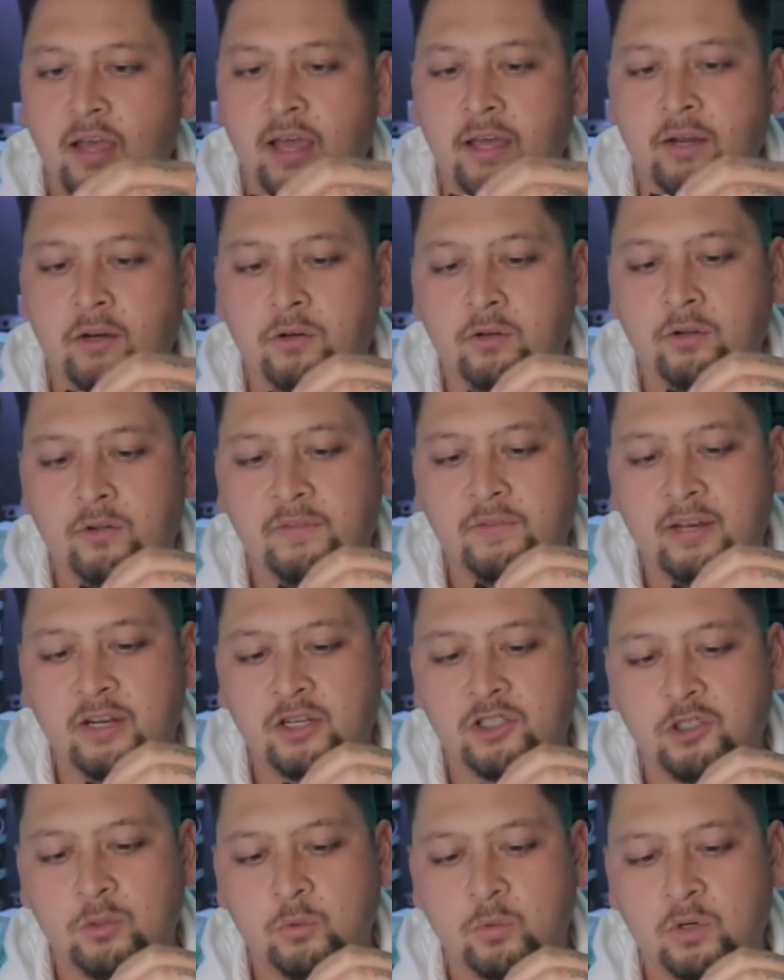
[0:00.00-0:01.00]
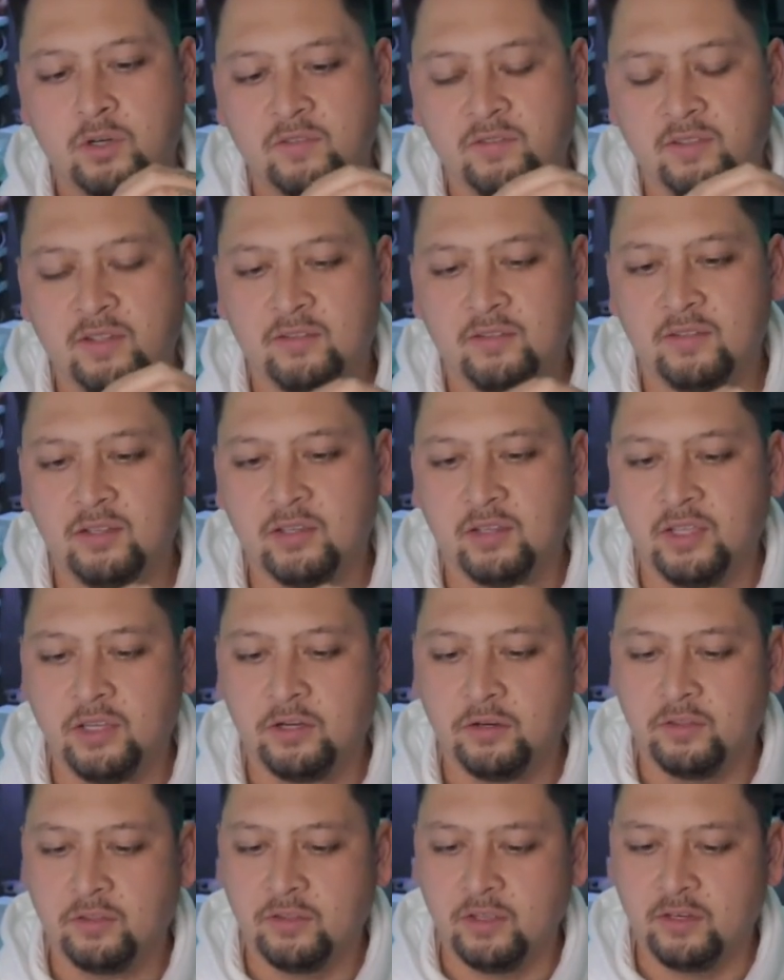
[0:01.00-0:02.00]
I don't know if that actually works as an
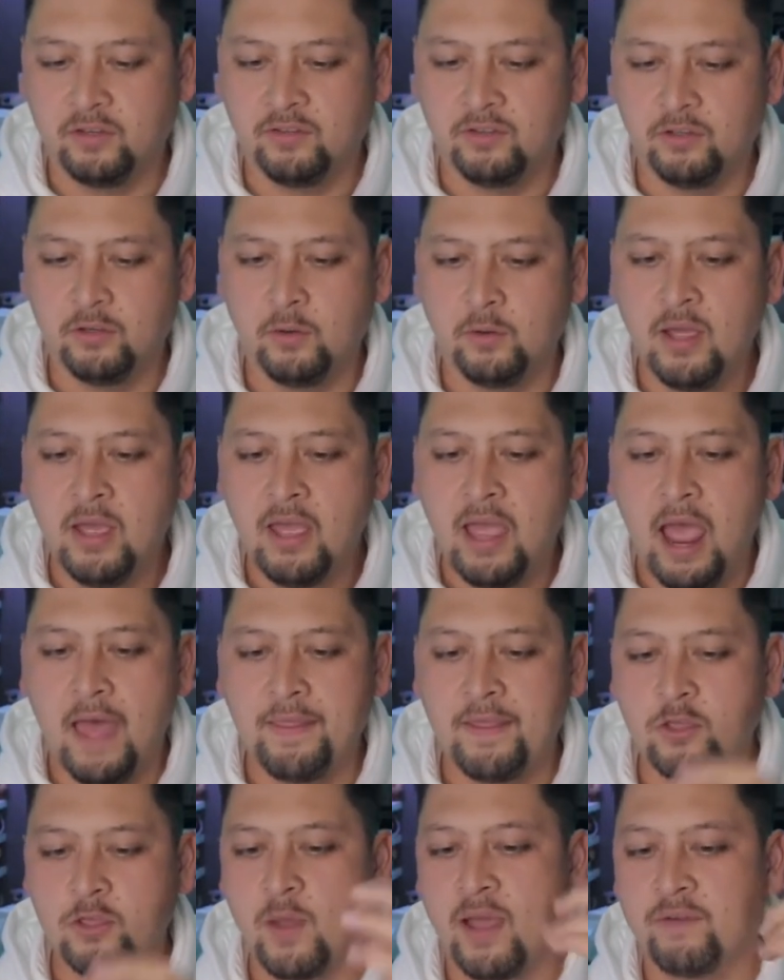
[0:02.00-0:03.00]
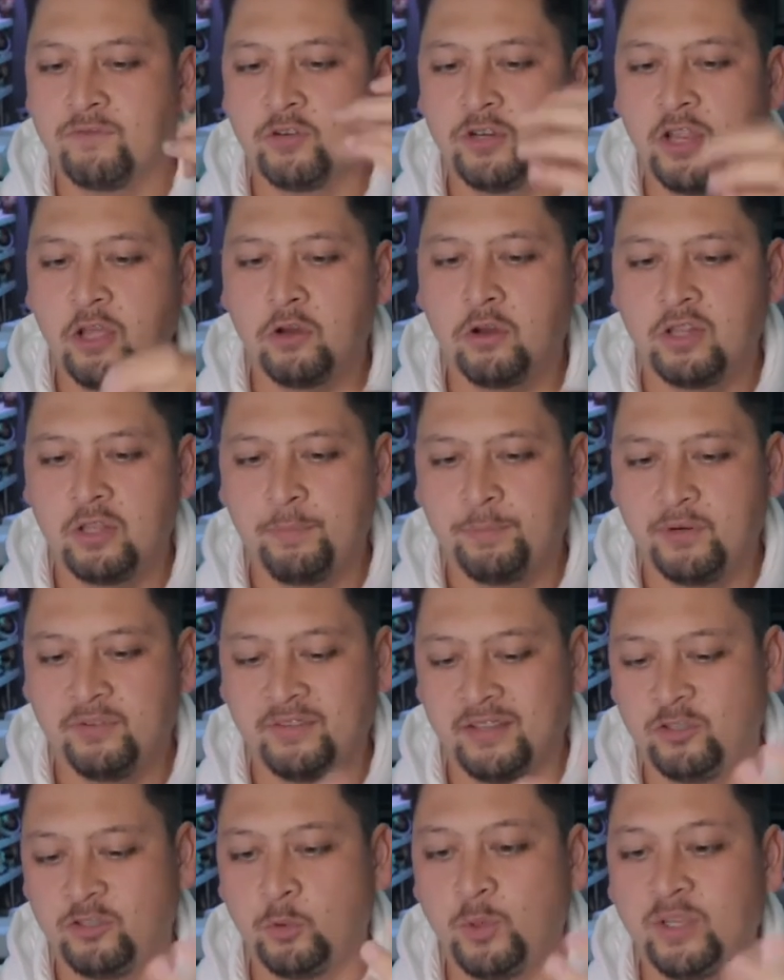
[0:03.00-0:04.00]
ear thing too. And then you have your nail
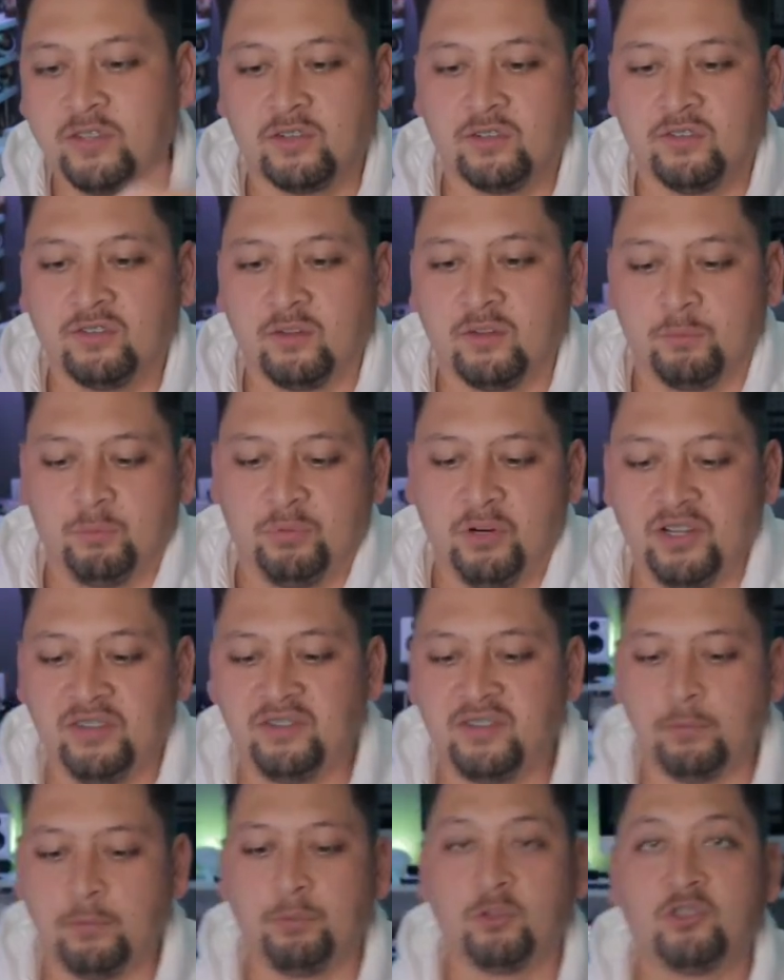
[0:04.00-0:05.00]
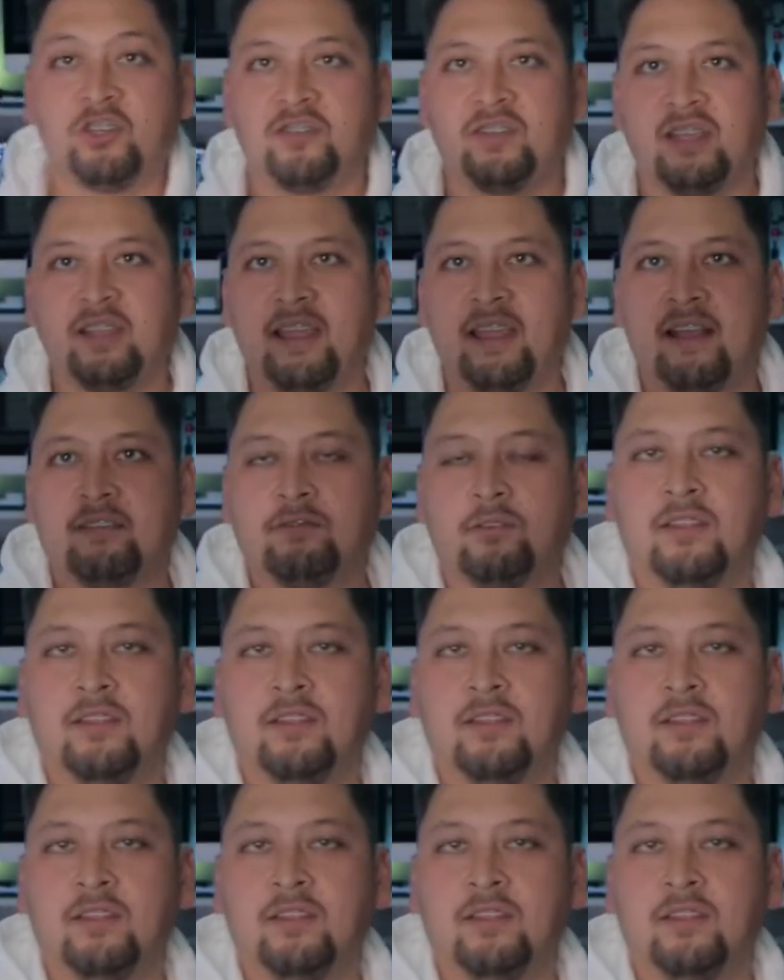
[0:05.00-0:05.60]
clippers and tweezers. Pretty simple, just like that.